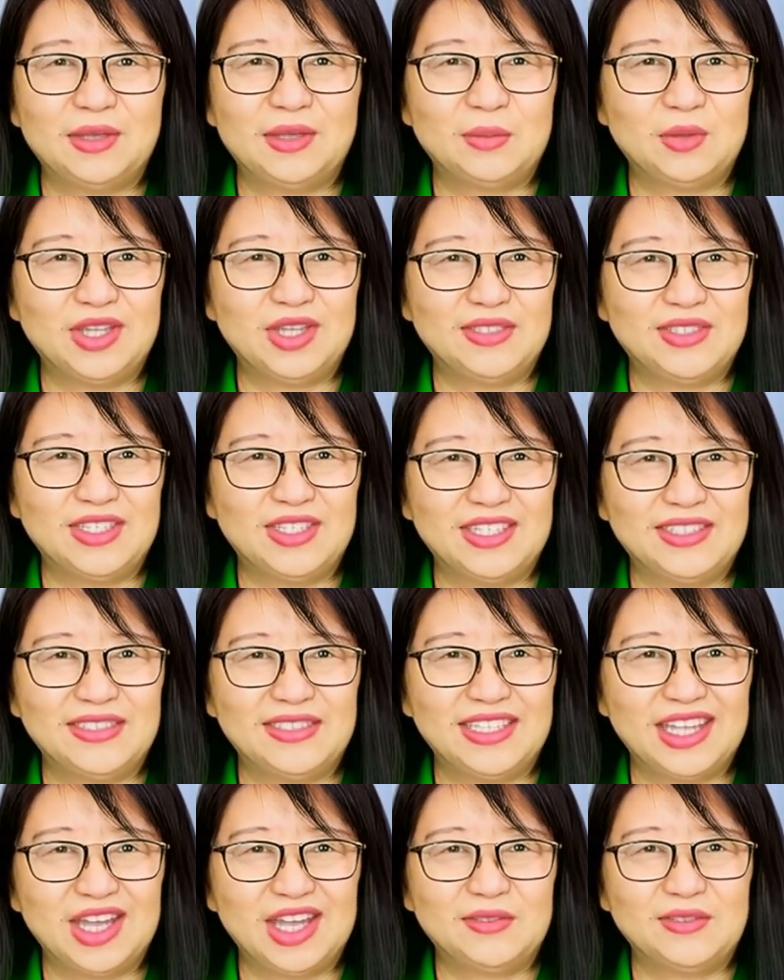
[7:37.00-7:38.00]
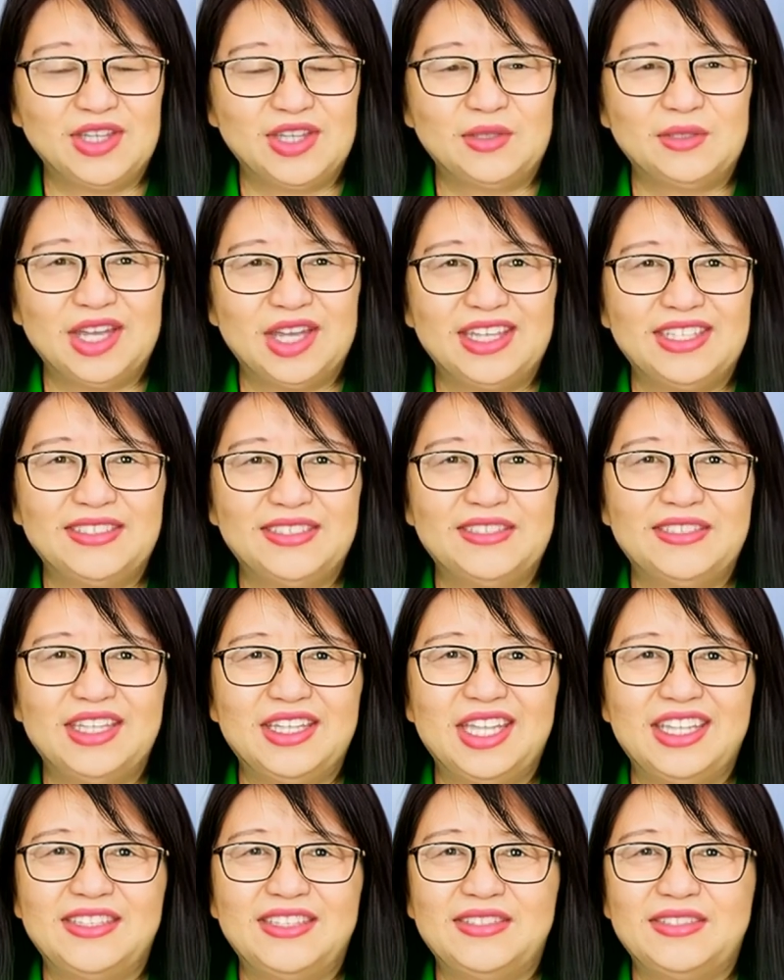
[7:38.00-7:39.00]
The President of the United
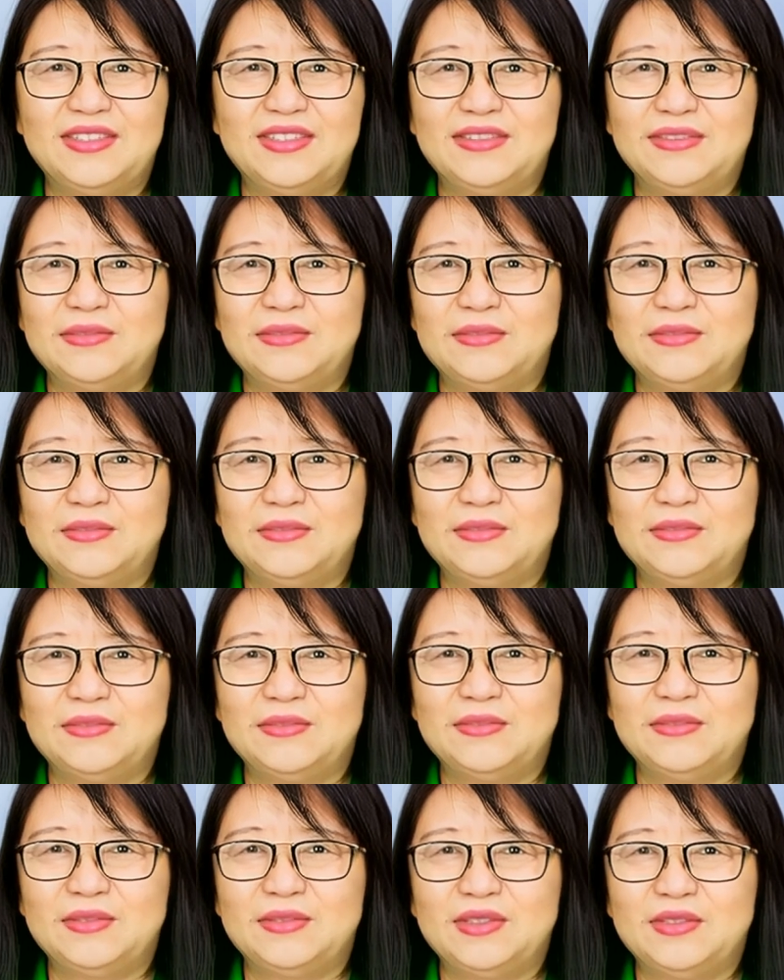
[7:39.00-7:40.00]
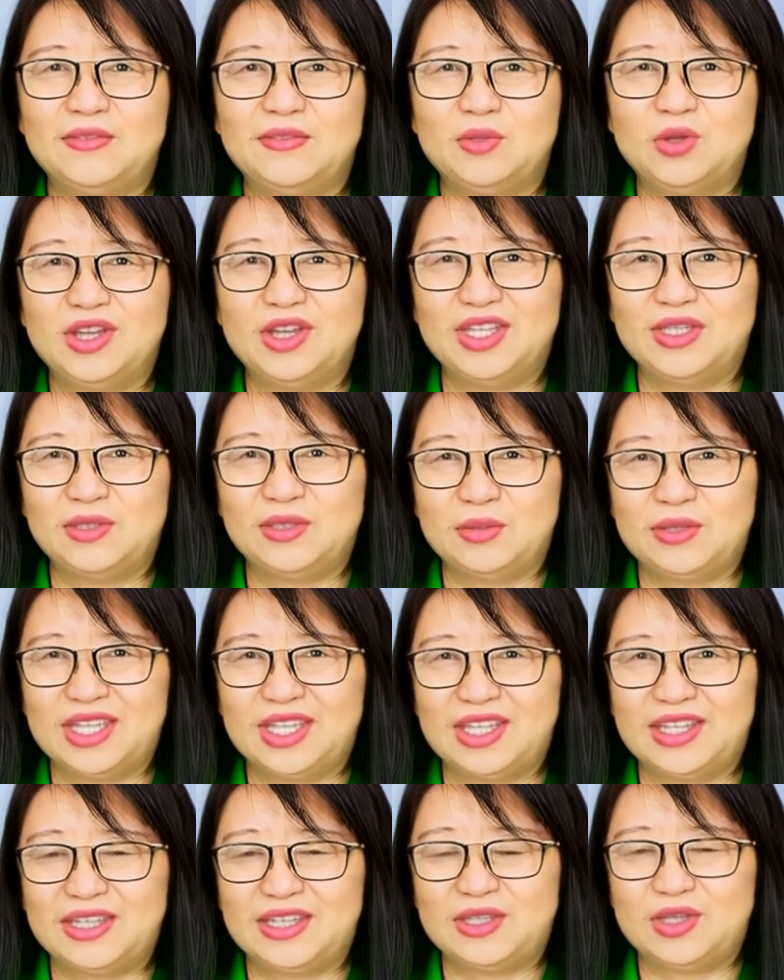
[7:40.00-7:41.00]
States.
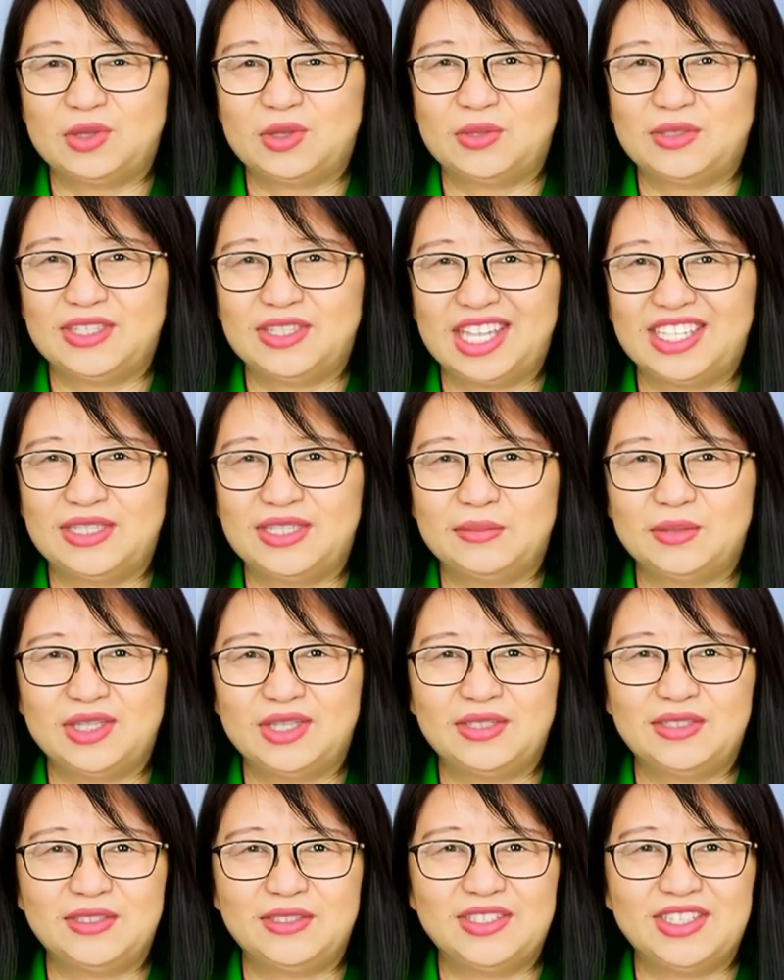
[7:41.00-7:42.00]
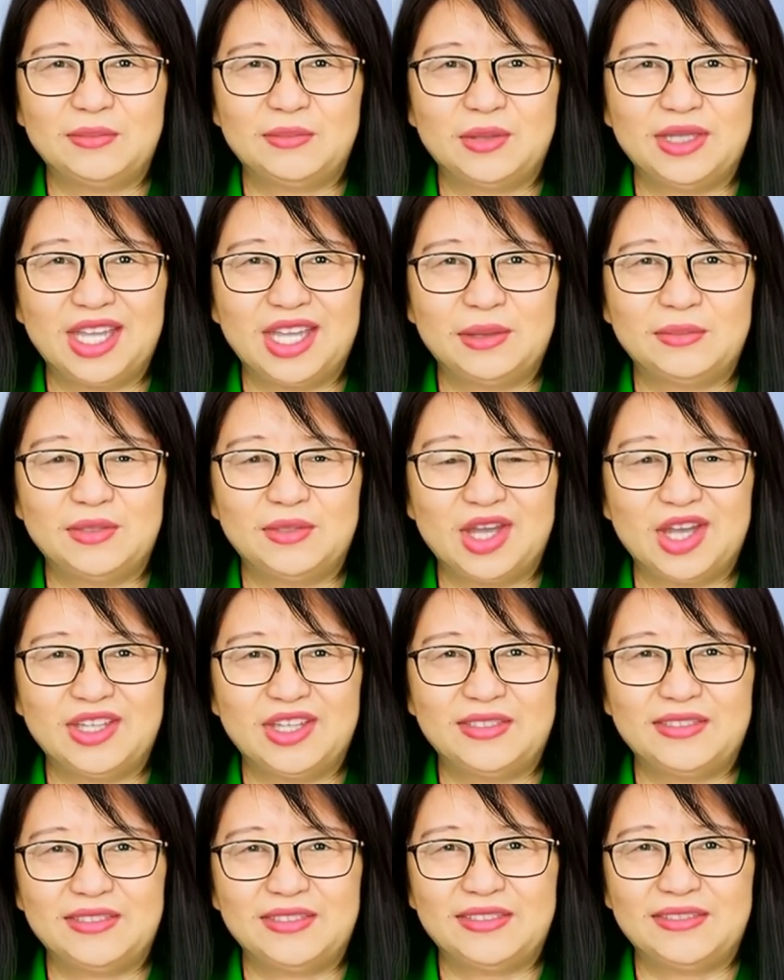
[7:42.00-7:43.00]
43. Who signs bills to become
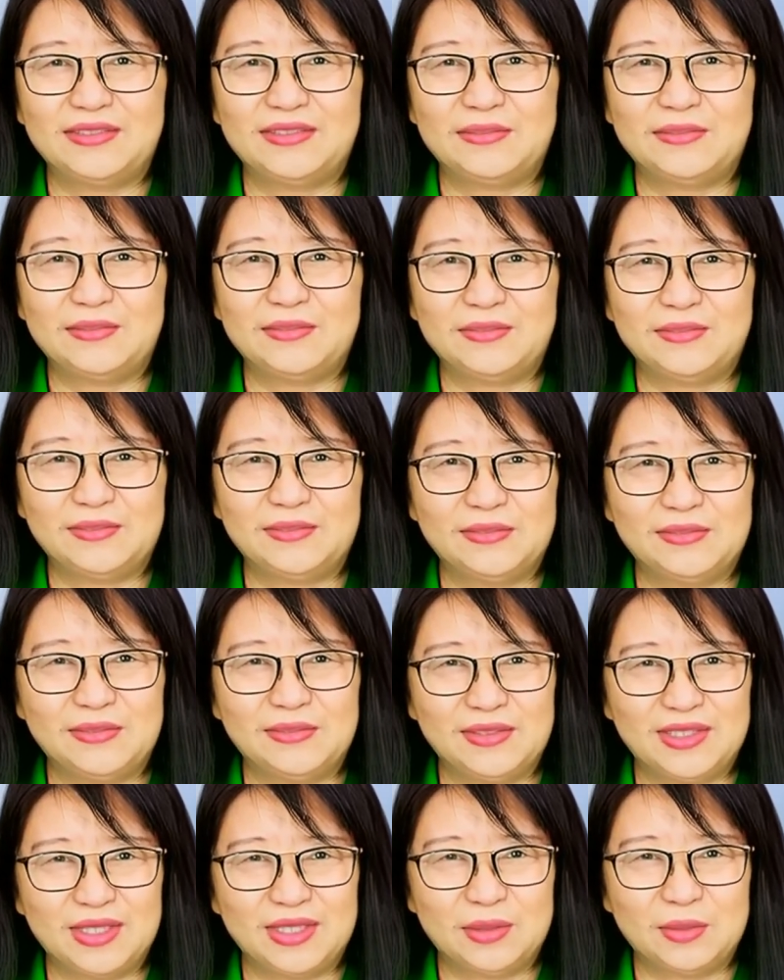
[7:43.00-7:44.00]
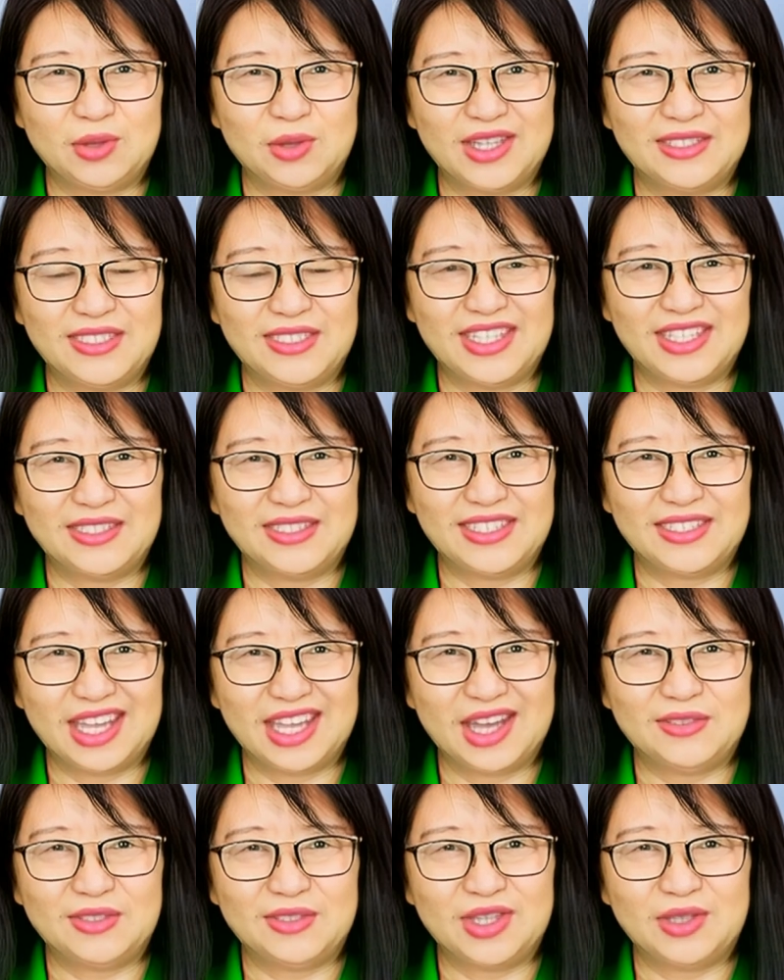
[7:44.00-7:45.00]
laws? The President
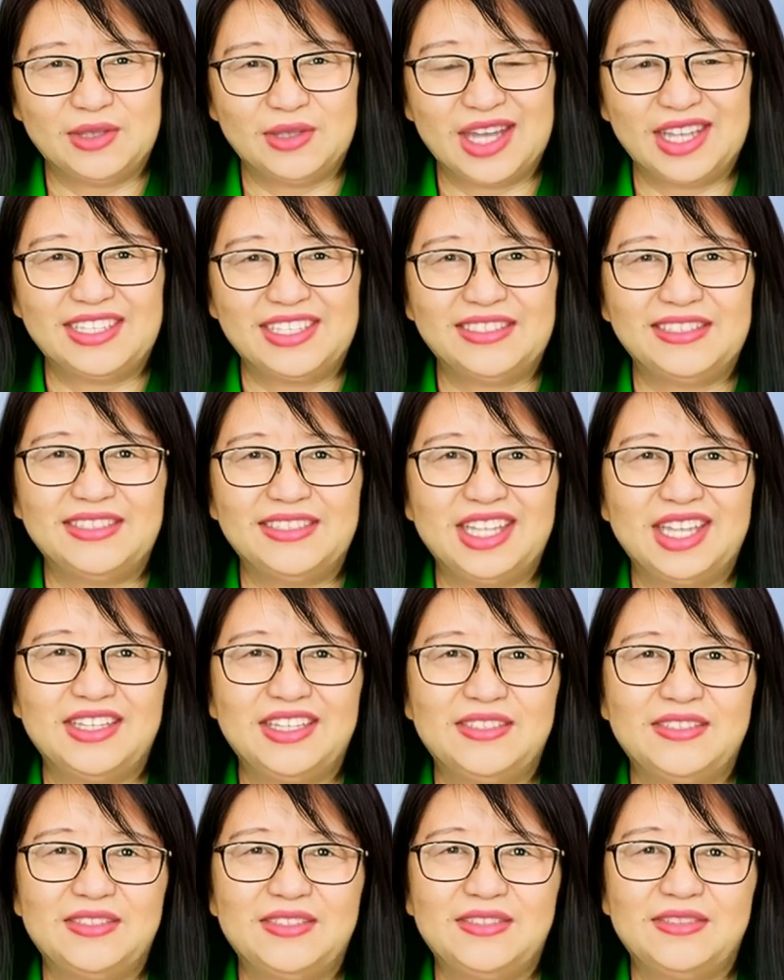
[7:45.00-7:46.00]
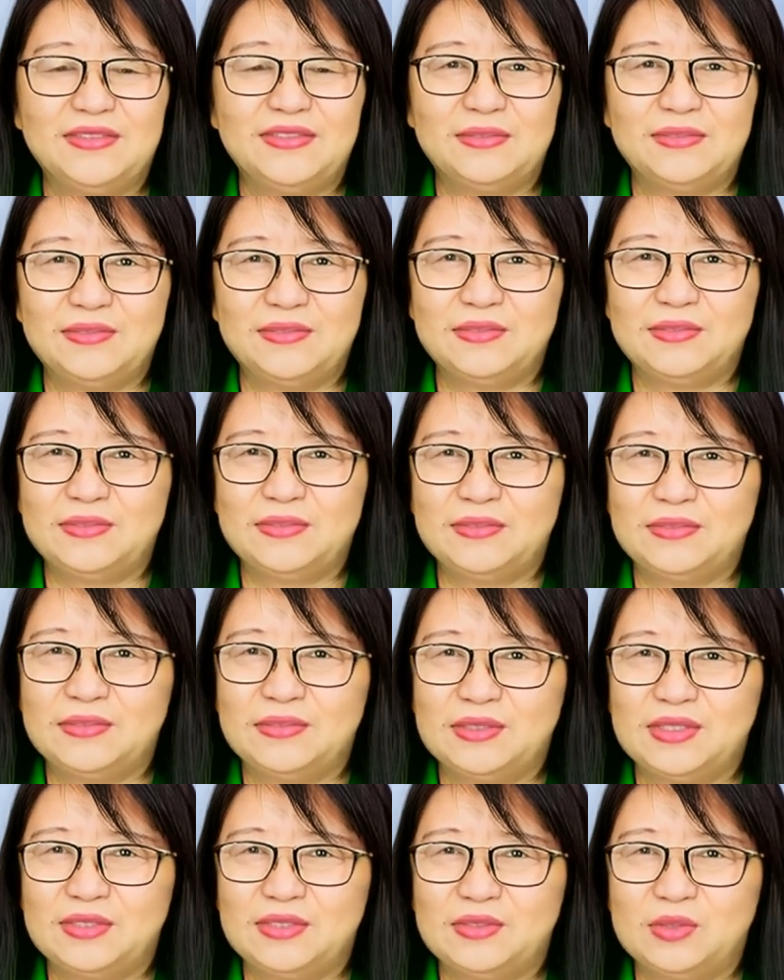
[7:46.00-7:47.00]
of the United States.
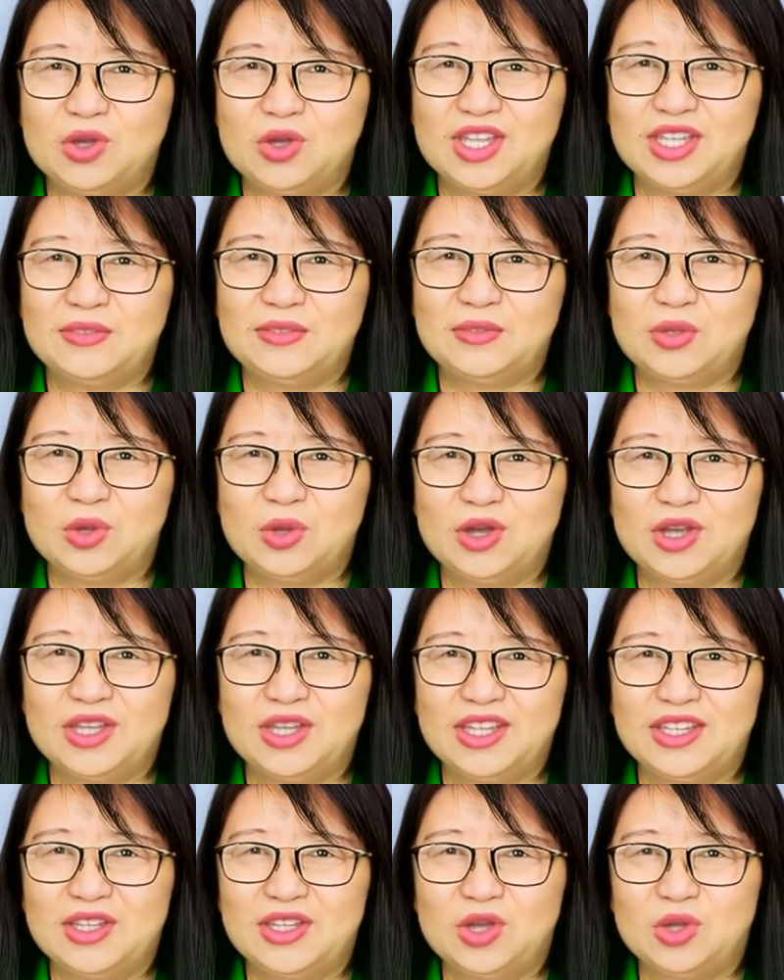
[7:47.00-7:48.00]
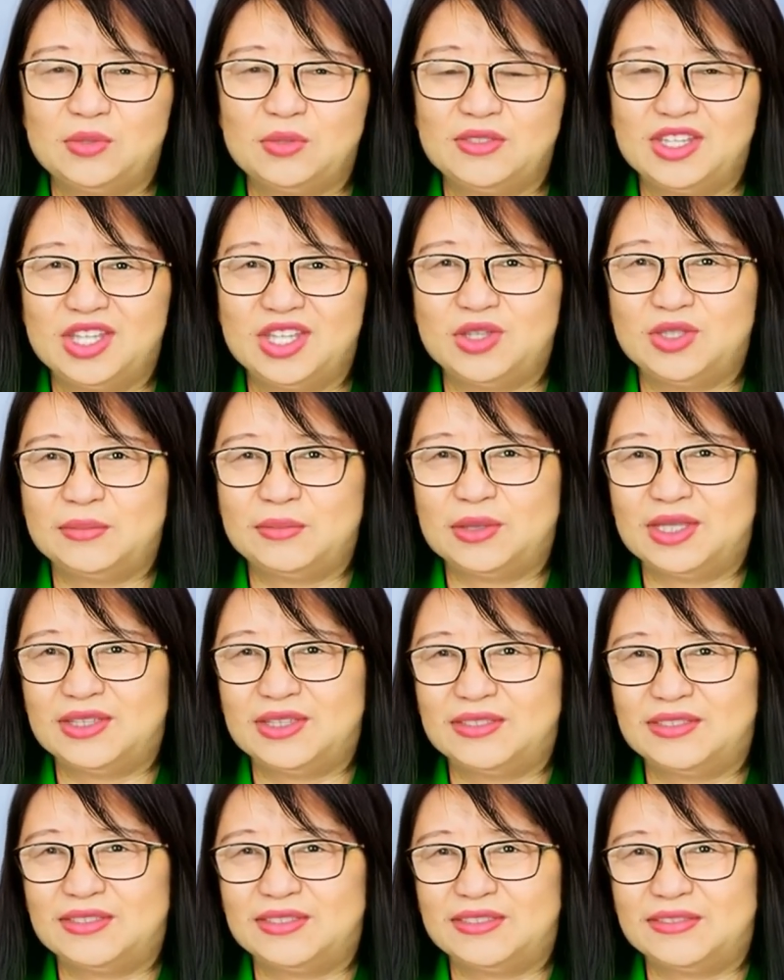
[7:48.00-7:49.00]
44. Who vetoes
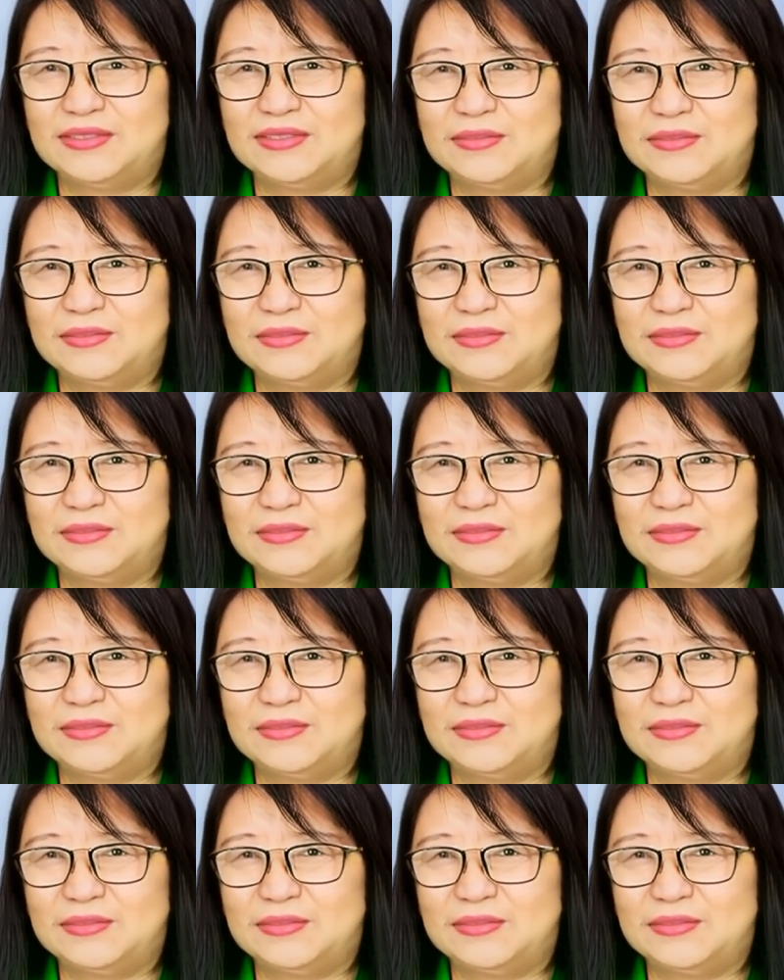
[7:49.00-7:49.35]
bills?